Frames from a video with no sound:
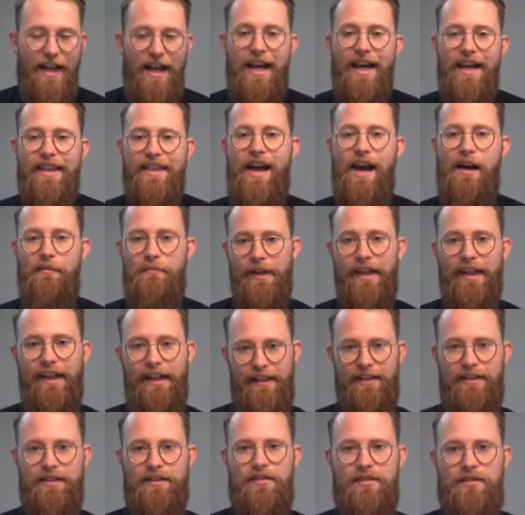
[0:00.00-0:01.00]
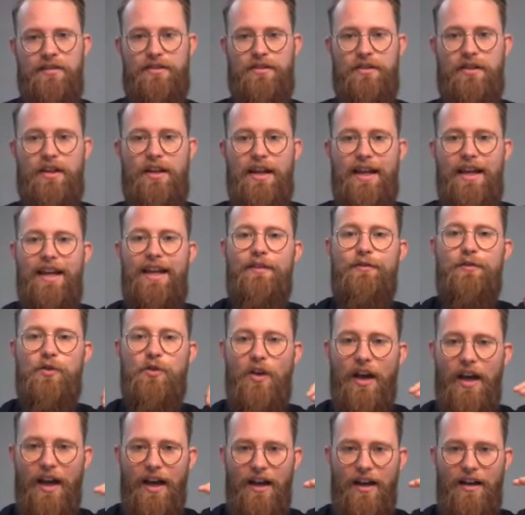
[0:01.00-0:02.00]
That means if you
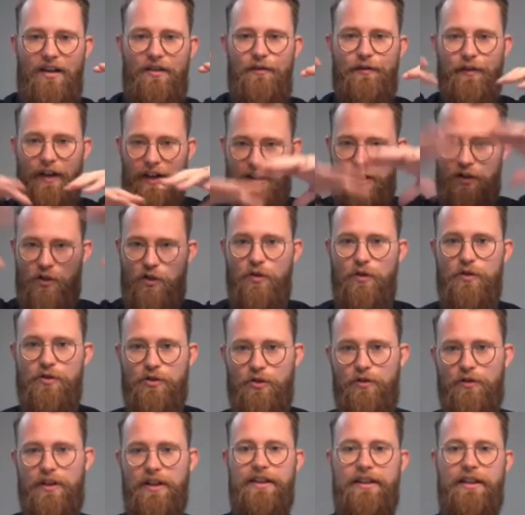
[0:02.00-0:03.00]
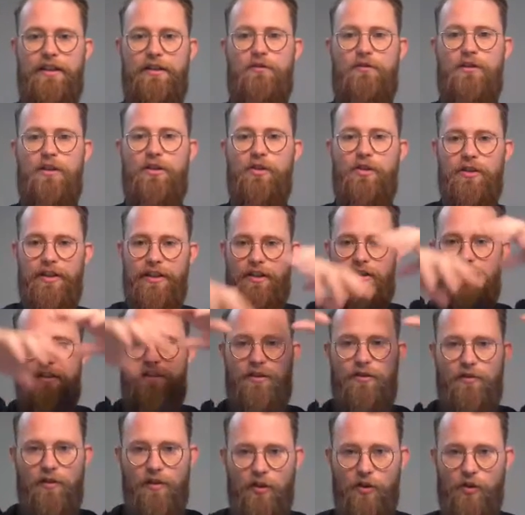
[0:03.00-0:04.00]
have a huge screen that you're recording on,
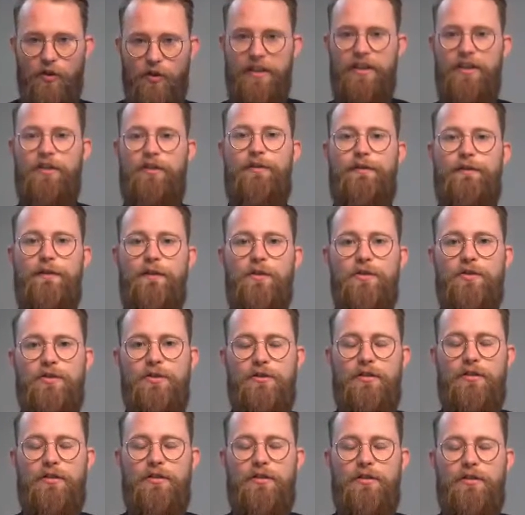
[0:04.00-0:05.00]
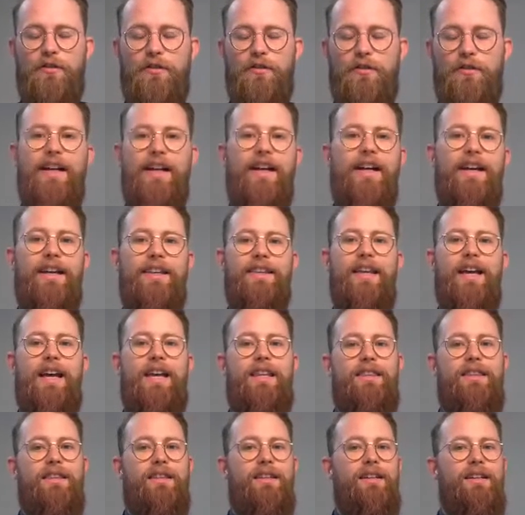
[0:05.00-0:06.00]
you're recording your full screen,
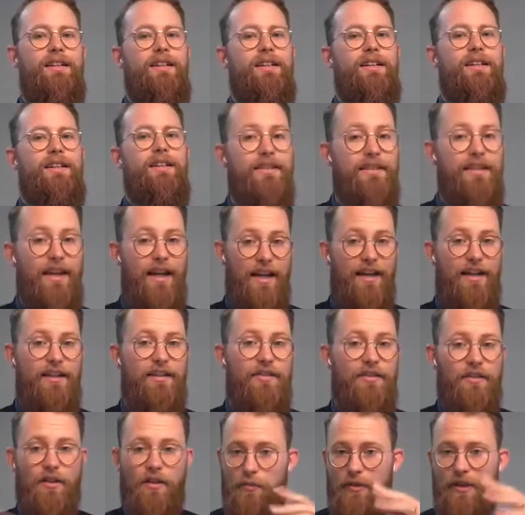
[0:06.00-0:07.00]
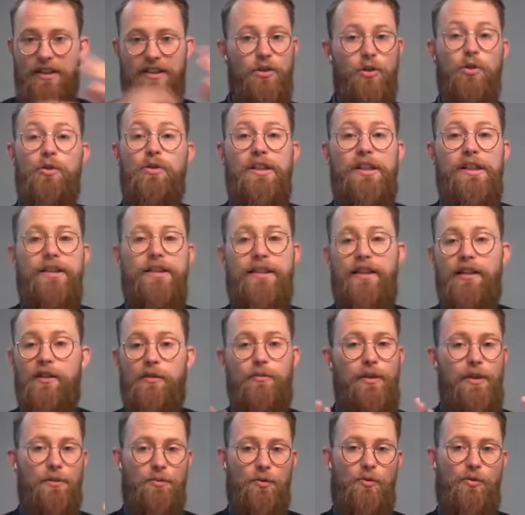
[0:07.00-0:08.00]
then that is going to be too detailed.
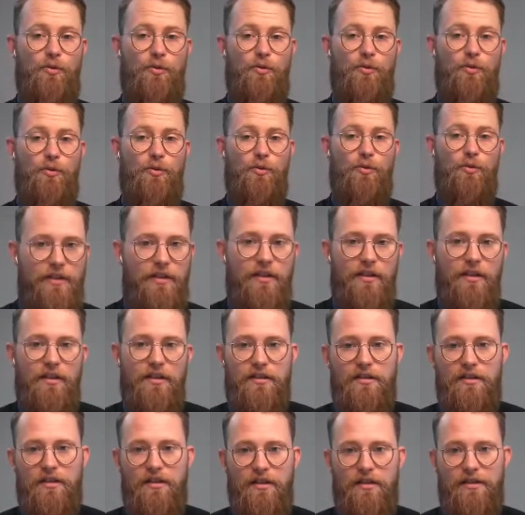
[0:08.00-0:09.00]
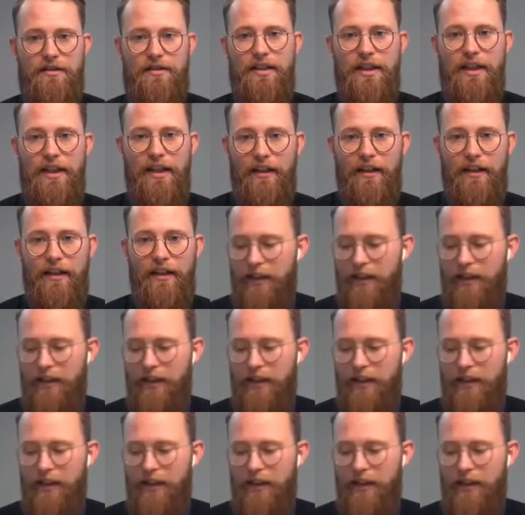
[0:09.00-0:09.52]
People won't be able to see it.